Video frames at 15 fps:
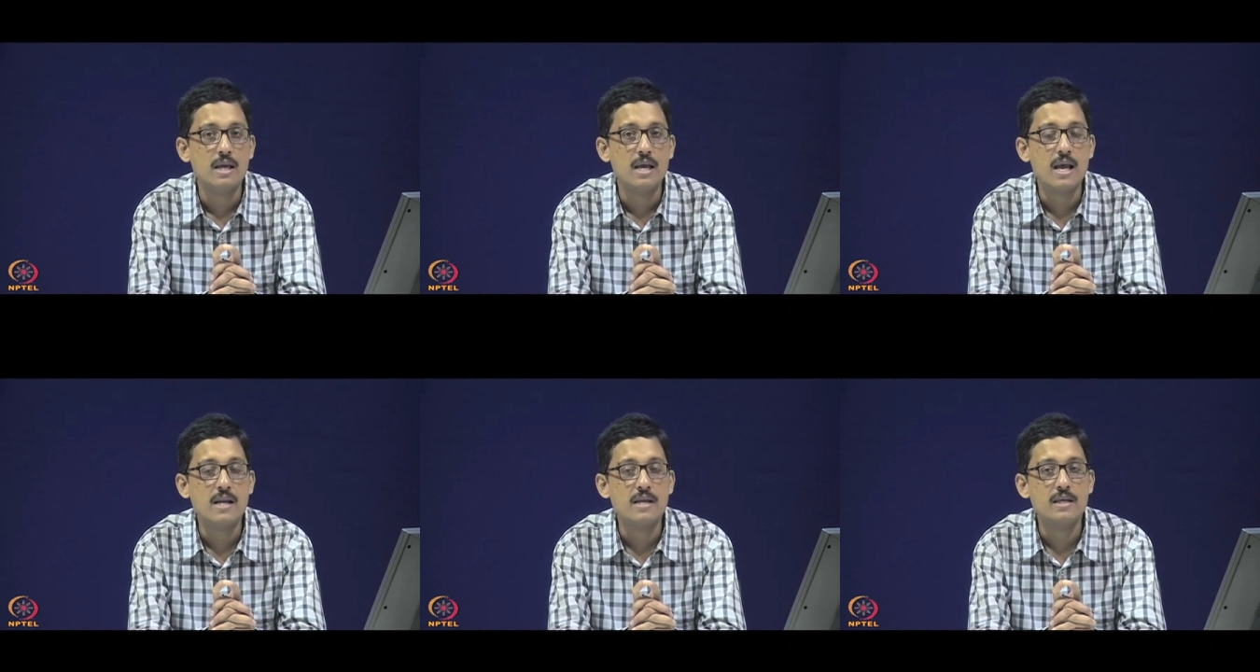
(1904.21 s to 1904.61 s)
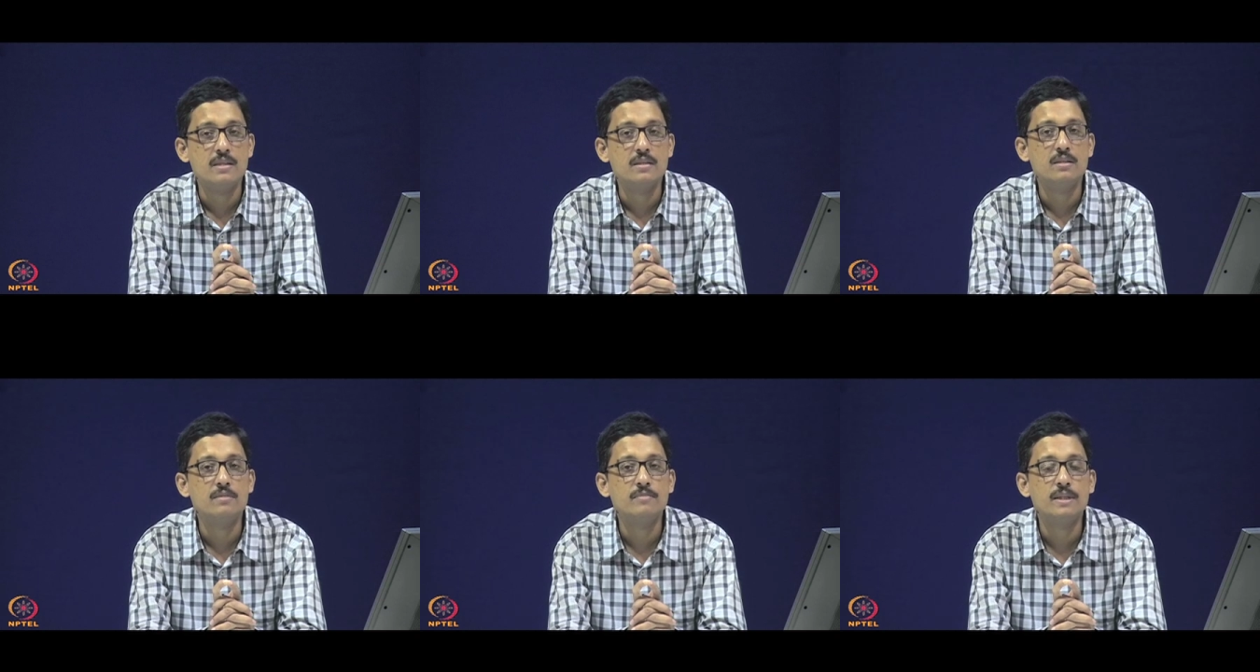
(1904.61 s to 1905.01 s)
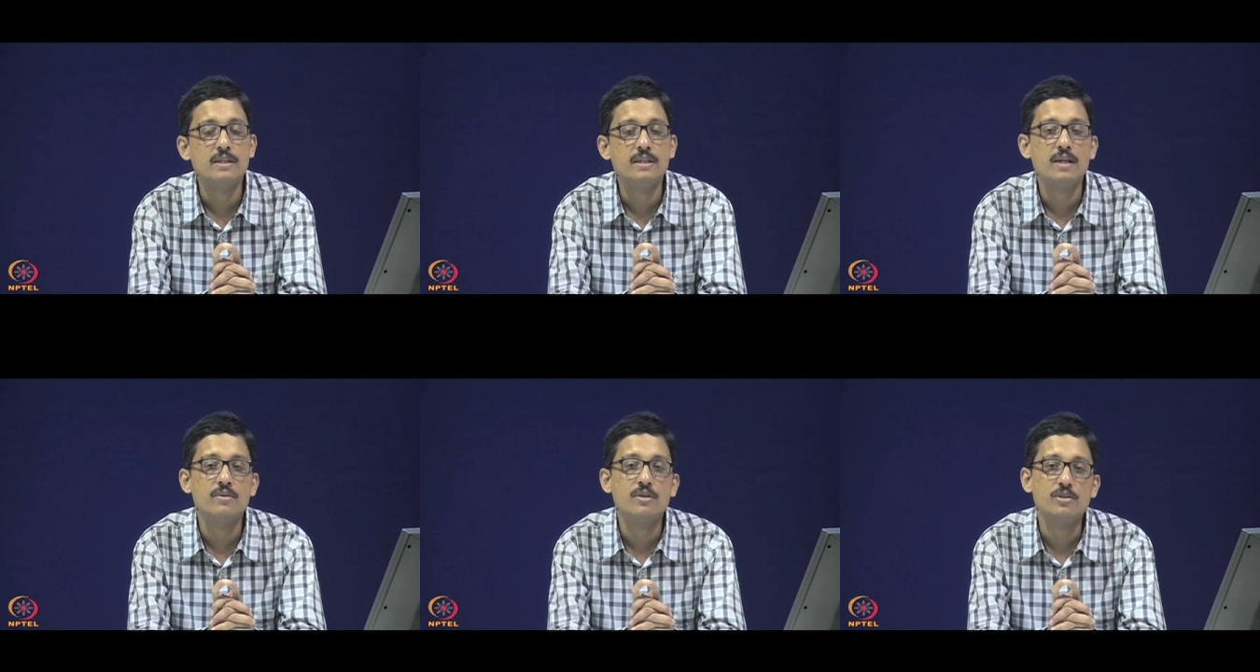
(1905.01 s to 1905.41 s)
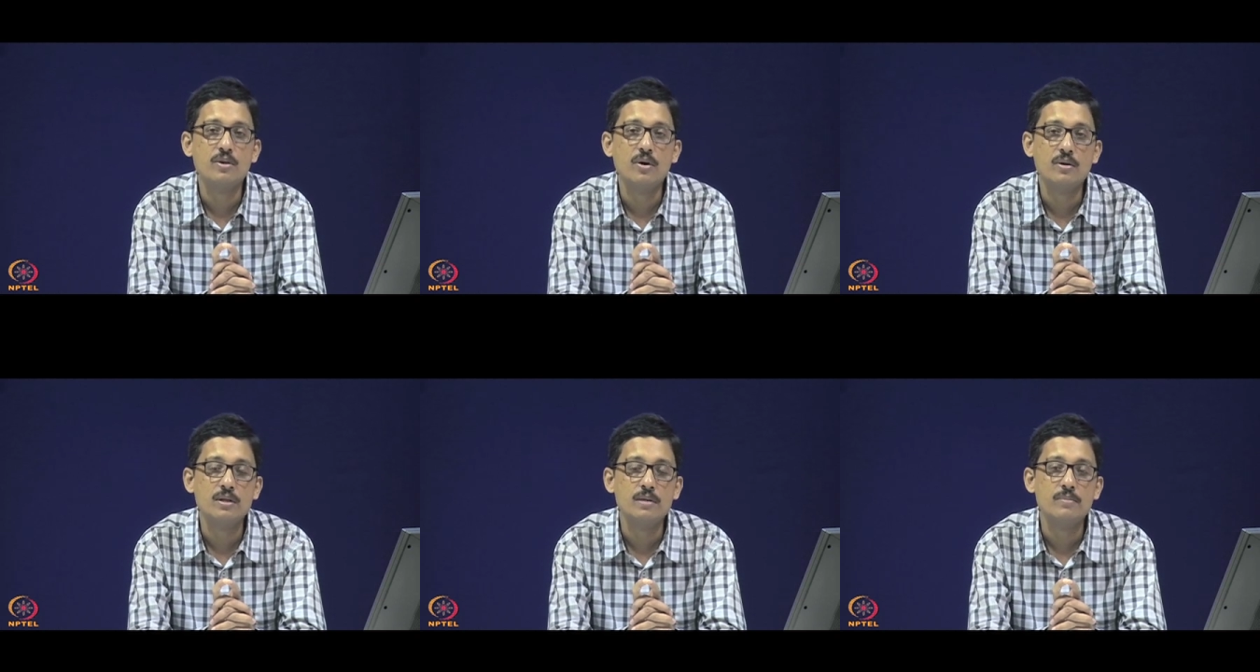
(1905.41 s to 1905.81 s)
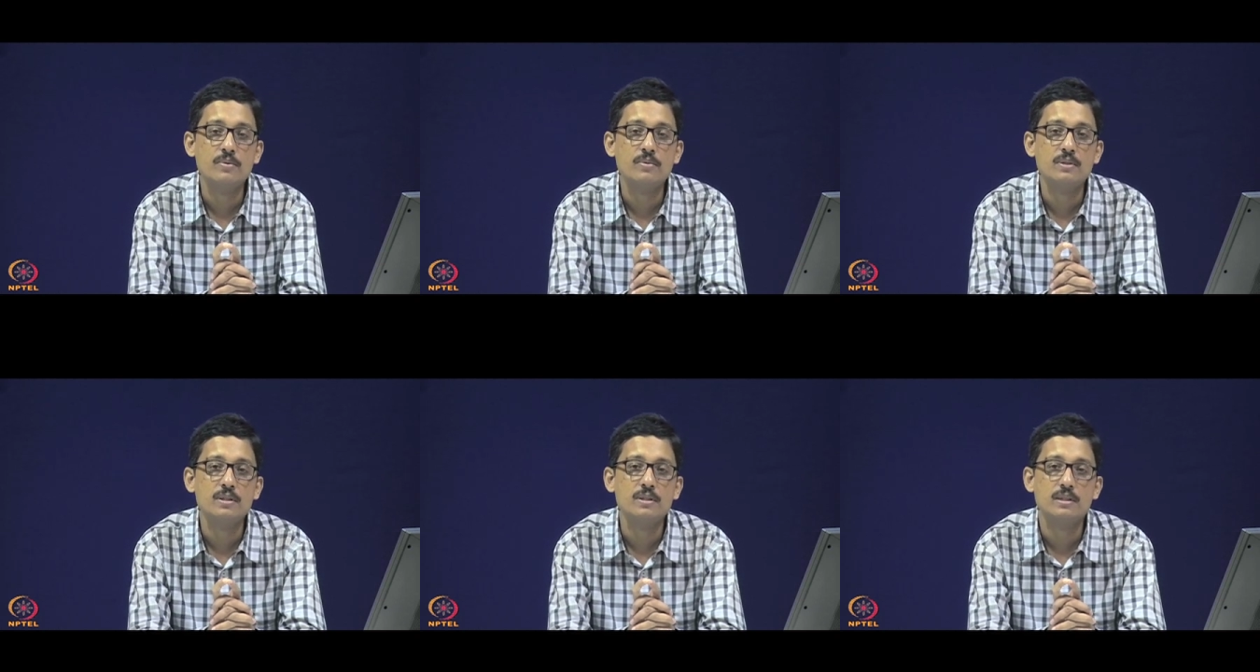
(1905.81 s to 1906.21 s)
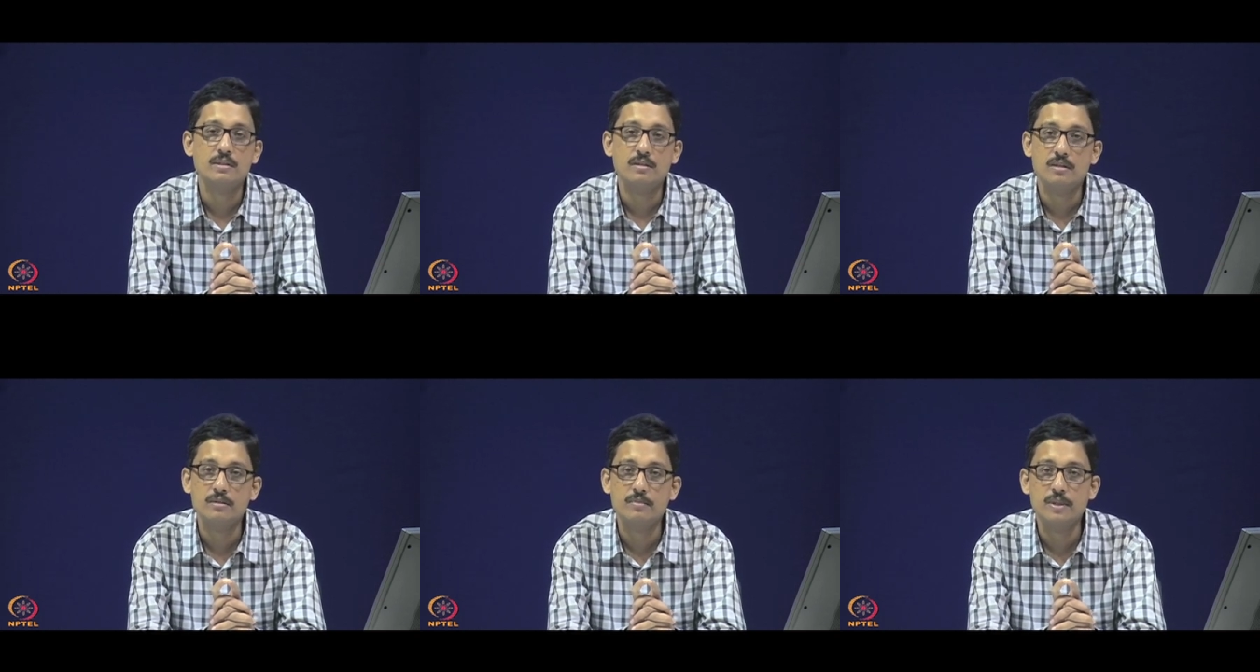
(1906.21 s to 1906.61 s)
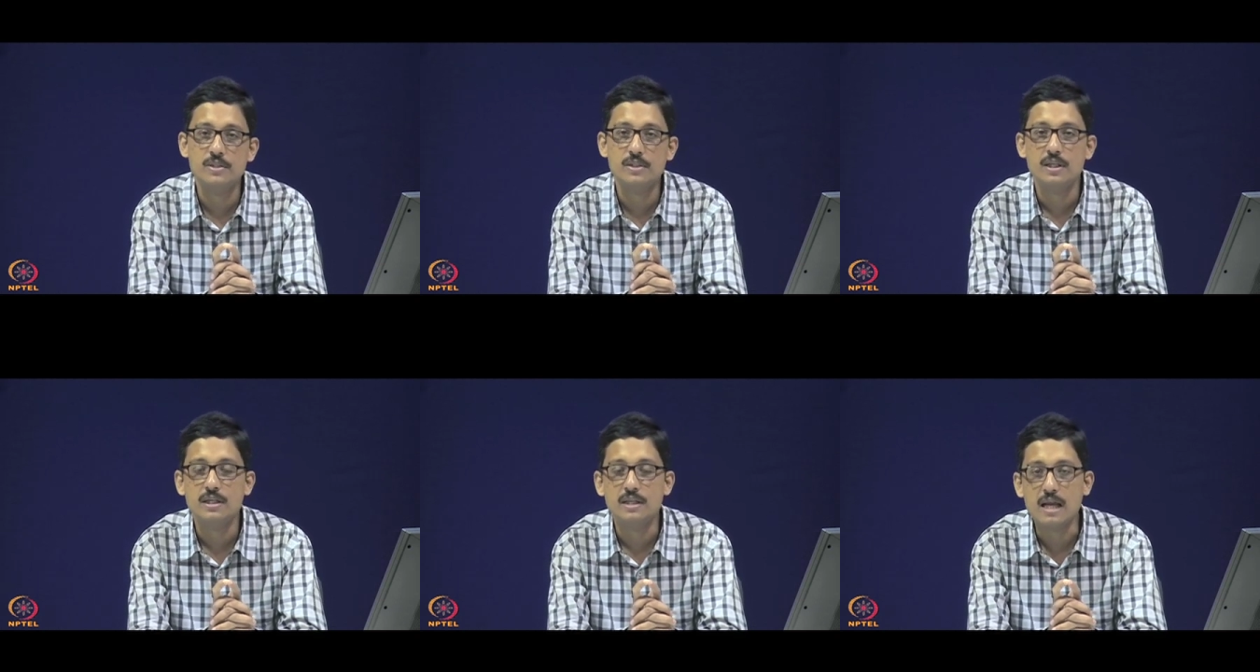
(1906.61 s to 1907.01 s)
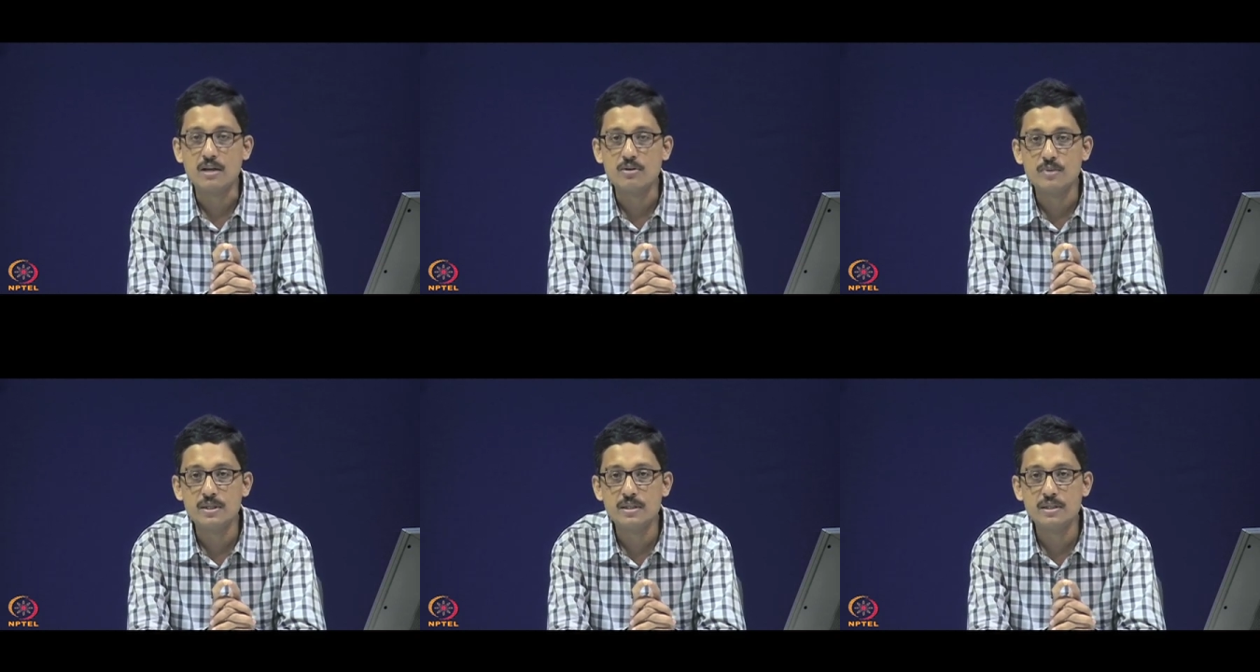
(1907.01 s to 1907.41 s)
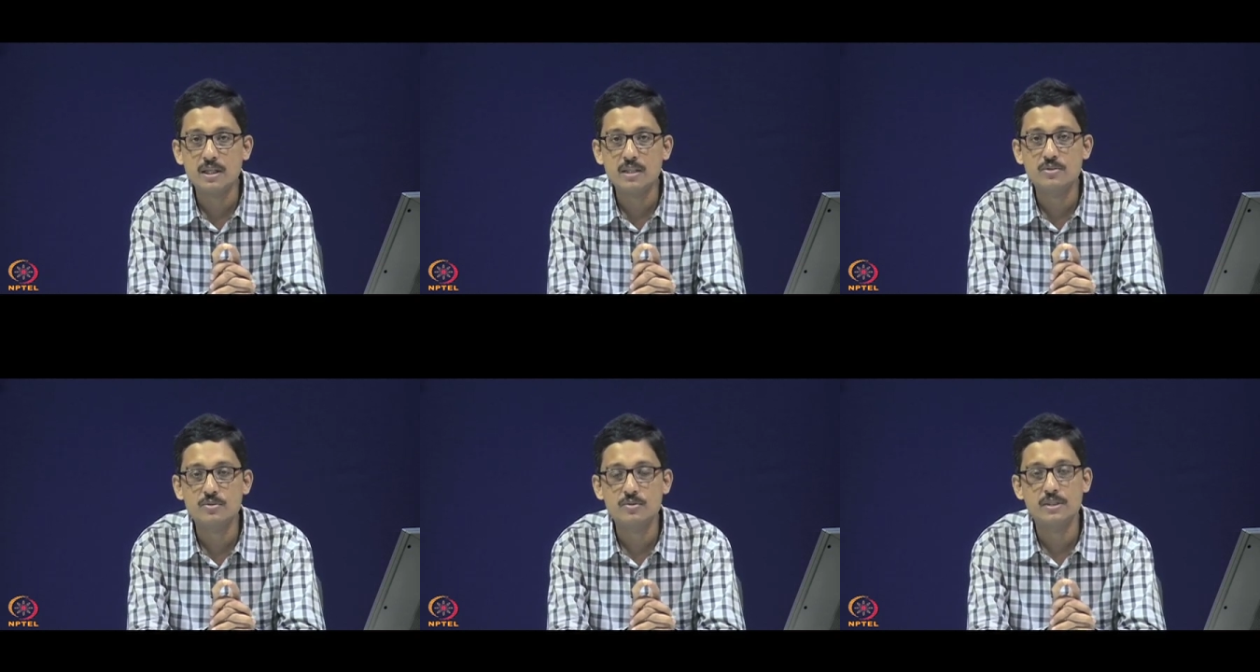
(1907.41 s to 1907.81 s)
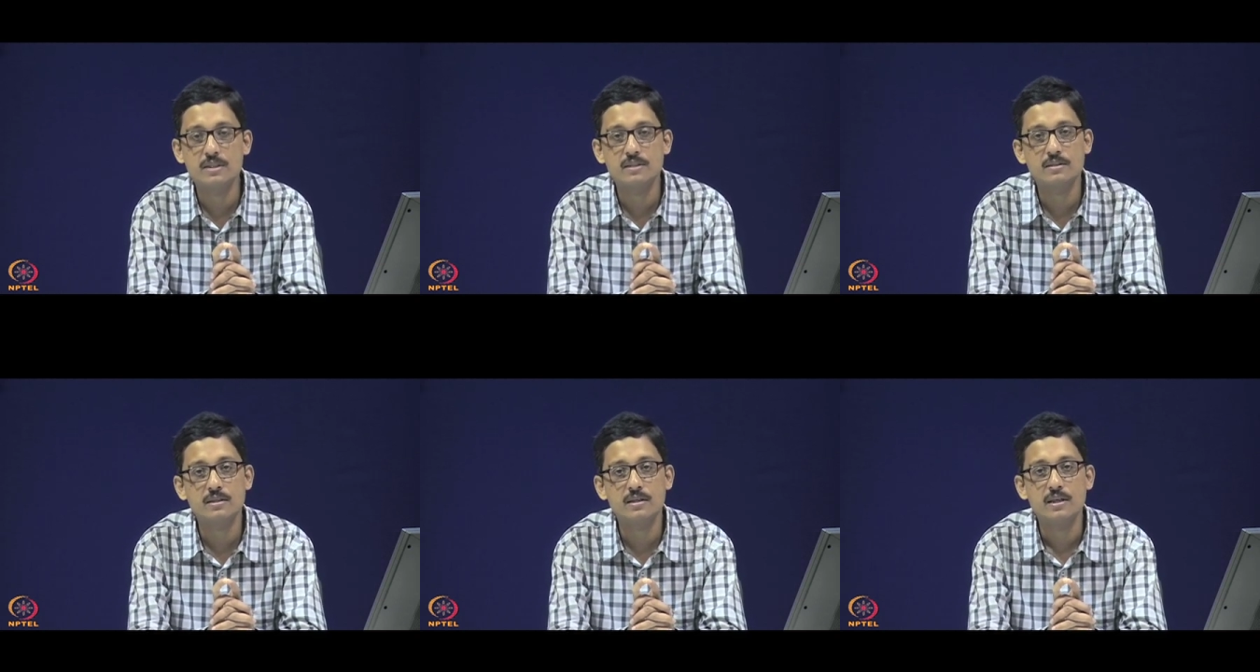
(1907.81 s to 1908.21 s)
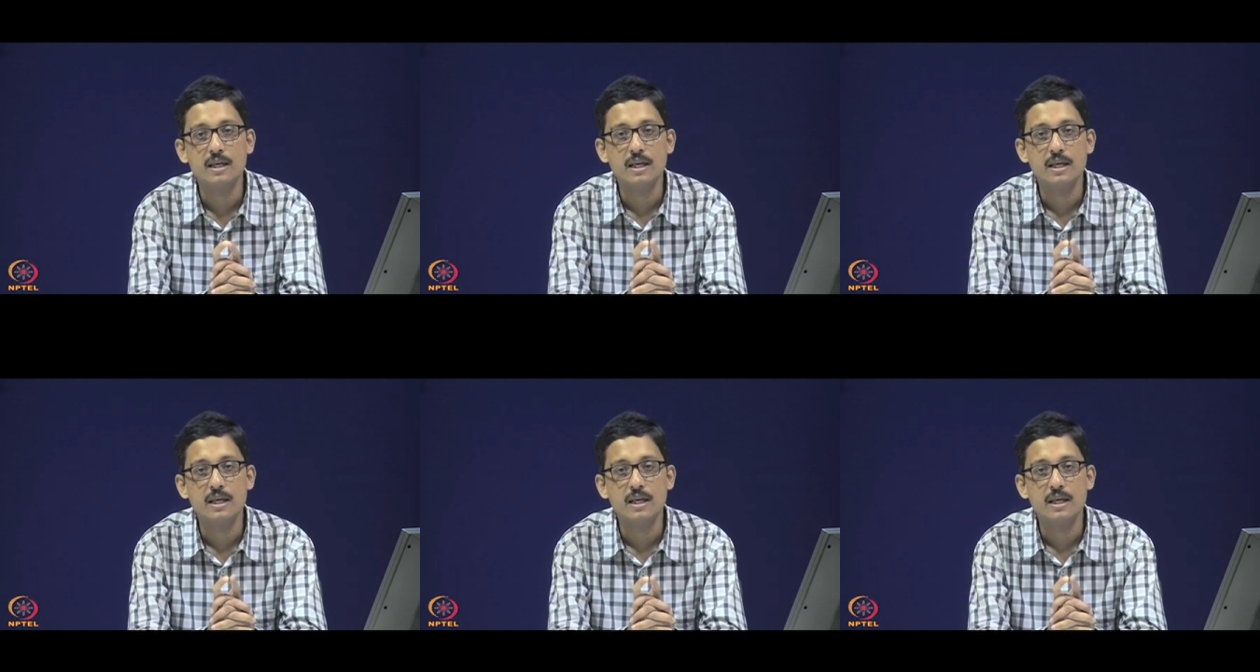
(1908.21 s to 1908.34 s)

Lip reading: And in this material we talked about this, especially nanomaterials. So it is the